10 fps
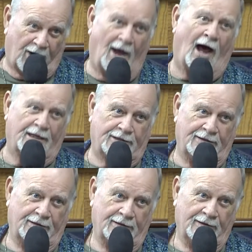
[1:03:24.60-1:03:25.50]
Says, so you
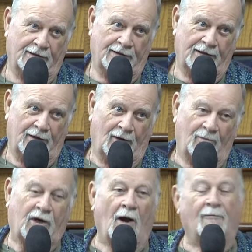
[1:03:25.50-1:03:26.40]
got a pair of
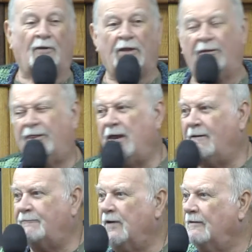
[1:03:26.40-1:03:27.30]
ears
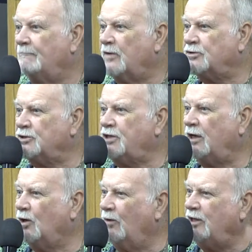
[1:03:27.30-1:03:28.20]
and you're not
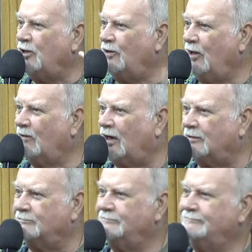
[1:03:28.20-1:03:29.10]
using them for God,
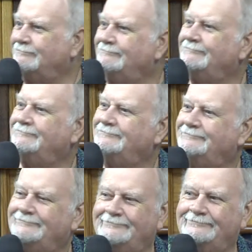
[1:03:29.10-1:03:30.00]

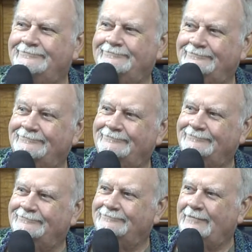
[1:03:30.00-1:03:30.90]
be careful the
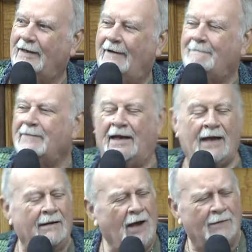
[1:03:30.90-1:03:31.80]
thief doesn't
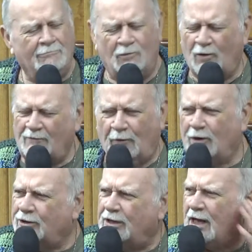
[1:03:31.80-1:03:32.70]
take away your
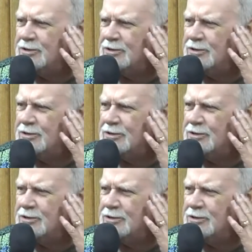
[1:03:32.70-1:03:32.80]
hearing.